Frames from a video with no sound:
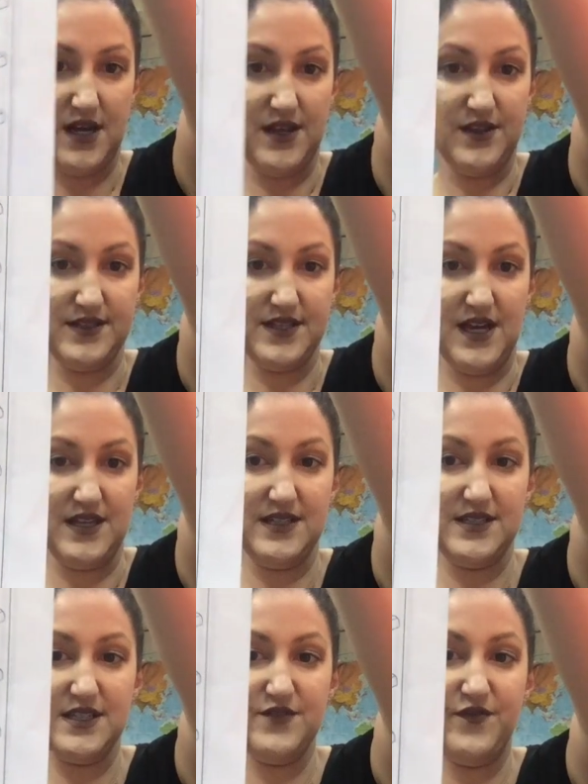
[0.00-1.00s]
on the side that
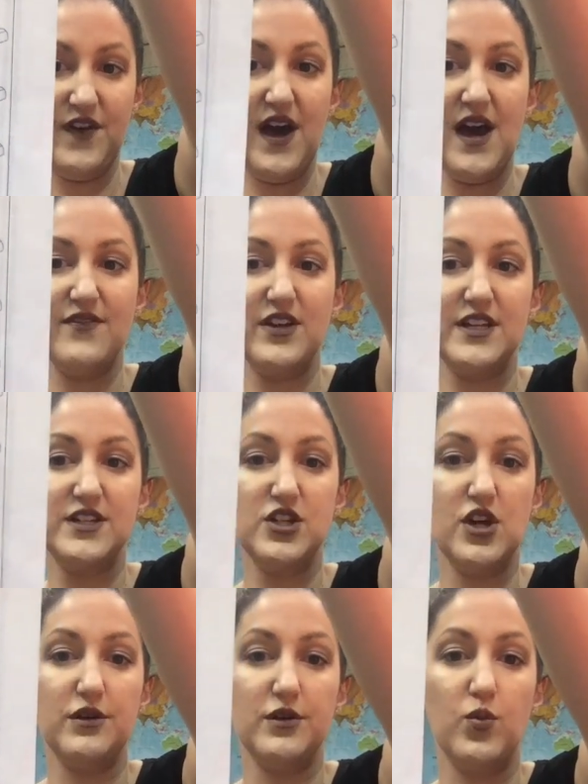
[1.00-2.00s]
says 5, I need to
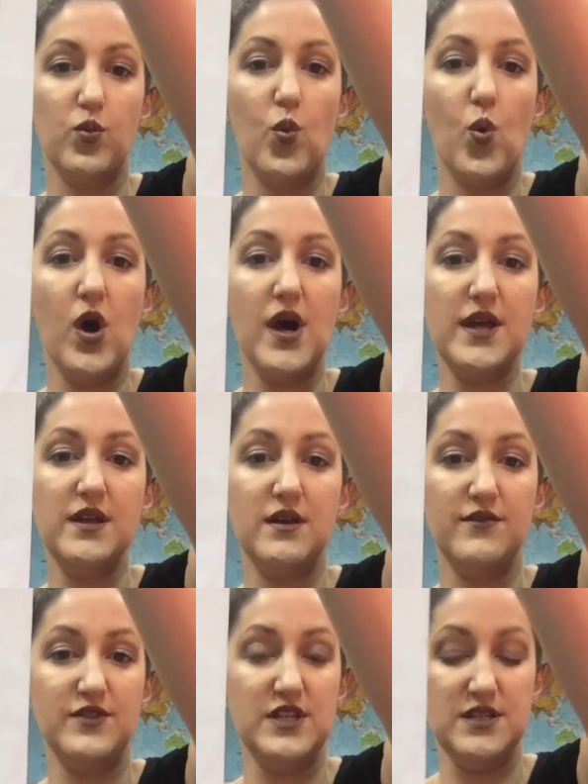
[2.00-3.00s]
color one
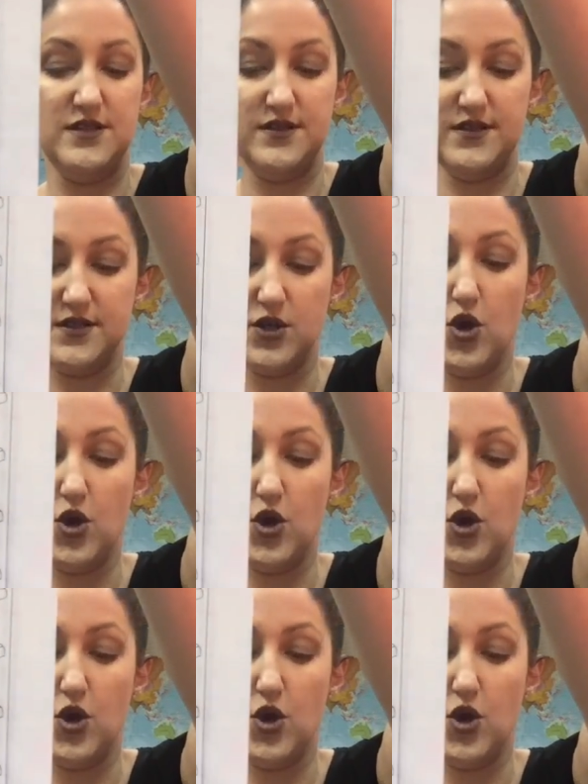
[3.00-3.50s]
of these